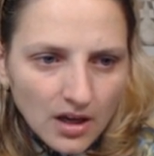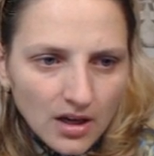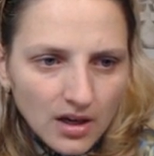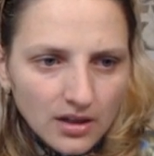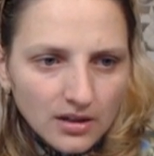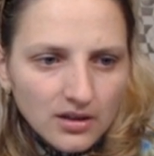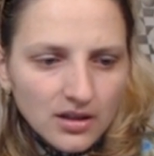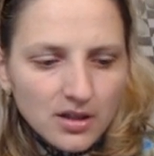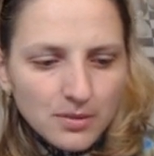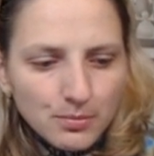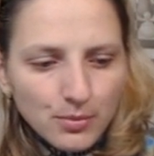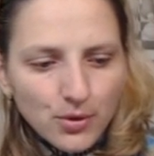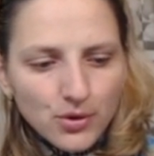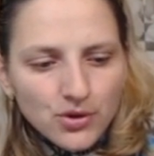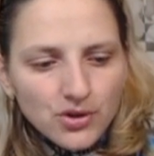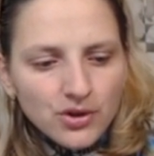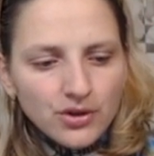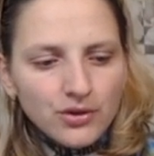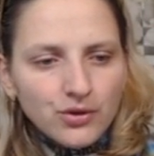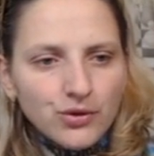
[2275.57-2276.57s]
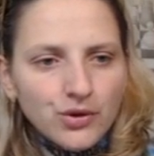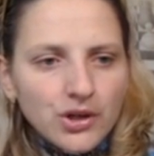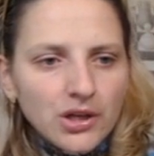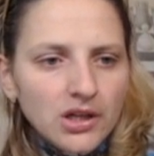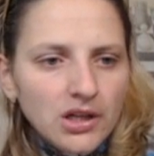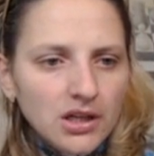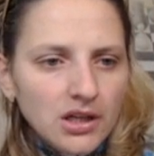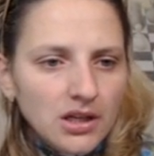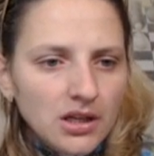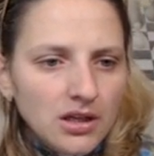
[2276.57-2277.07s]
These pawns are
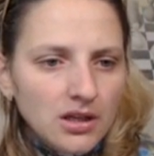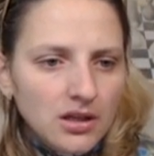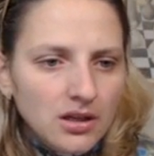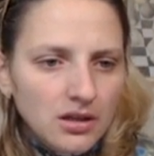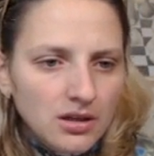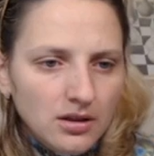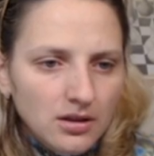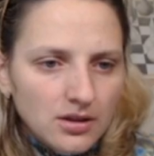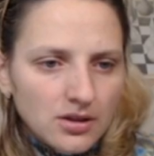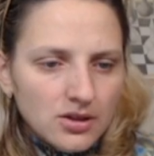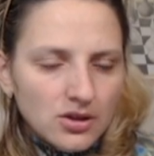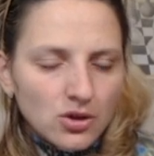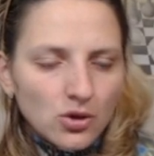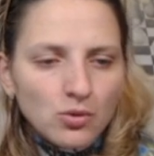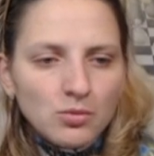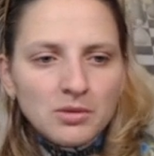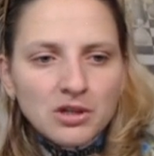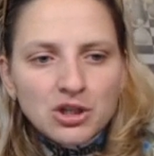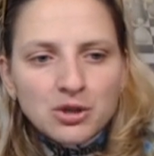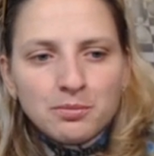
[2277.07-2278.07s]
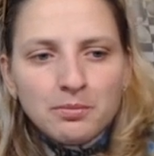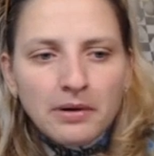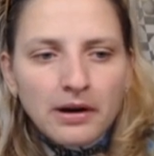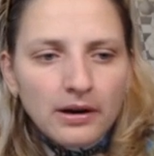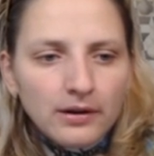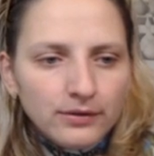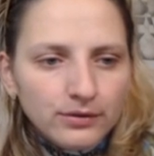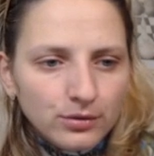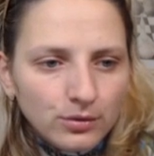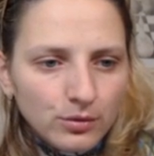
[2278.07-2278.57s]
really so much
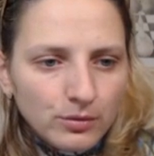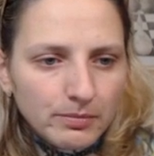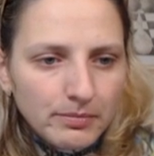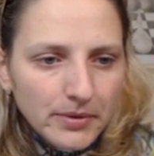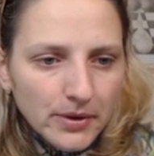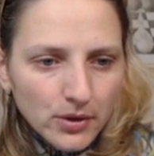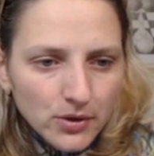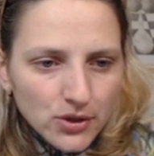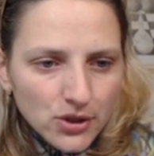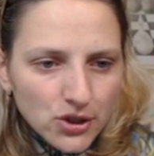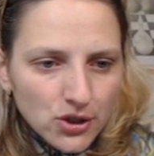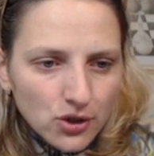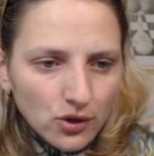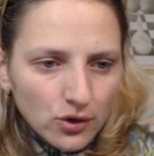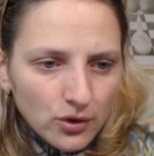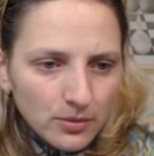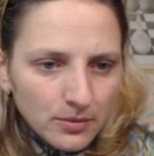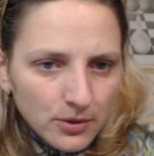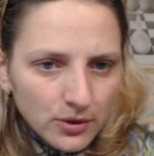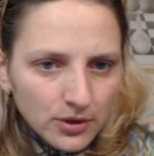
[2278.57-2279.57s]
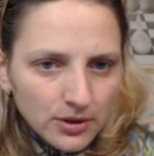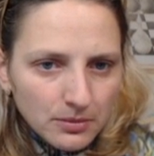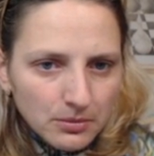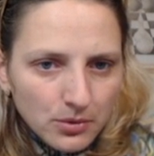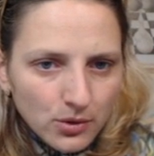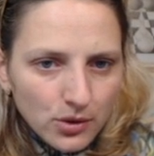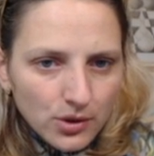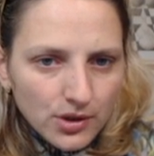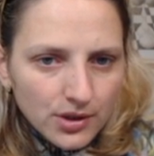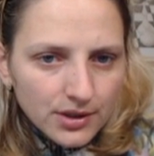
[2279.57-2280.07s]
powerful. Pawn storm on the
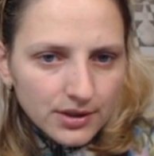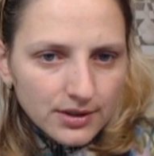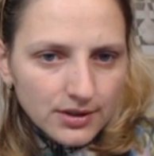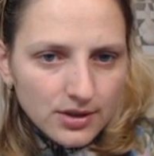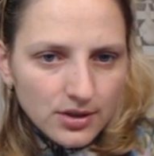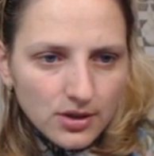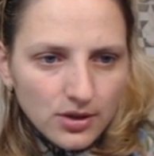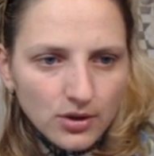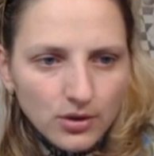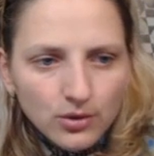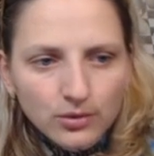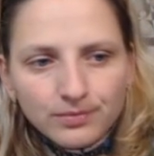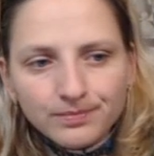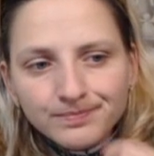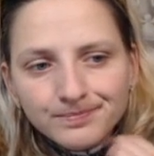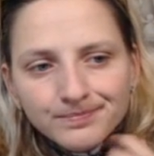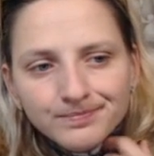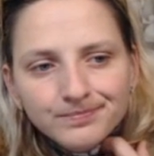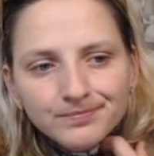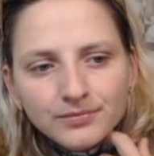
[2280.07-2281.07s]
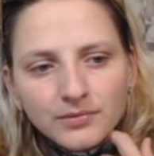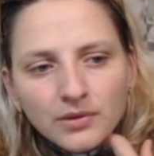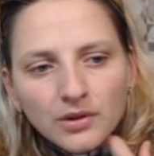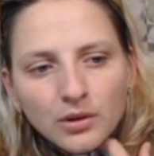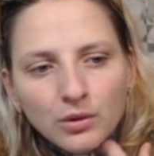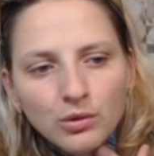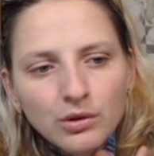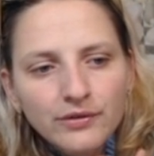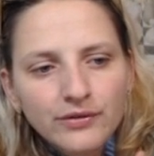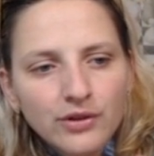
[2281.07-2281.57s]
board, so
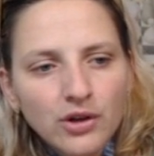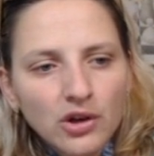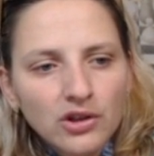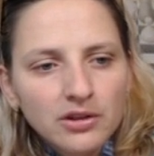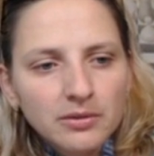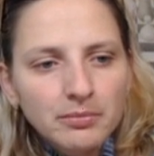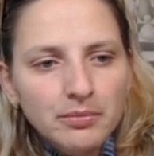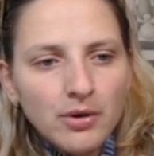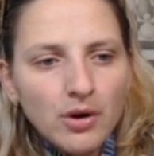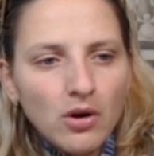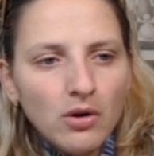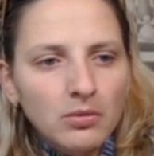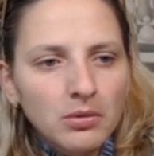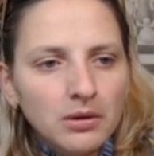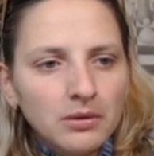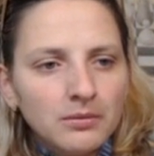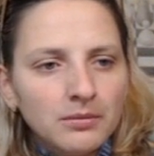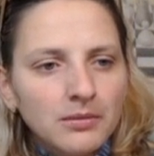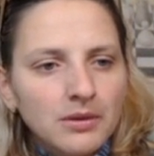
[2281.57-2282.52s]
we've got a problem.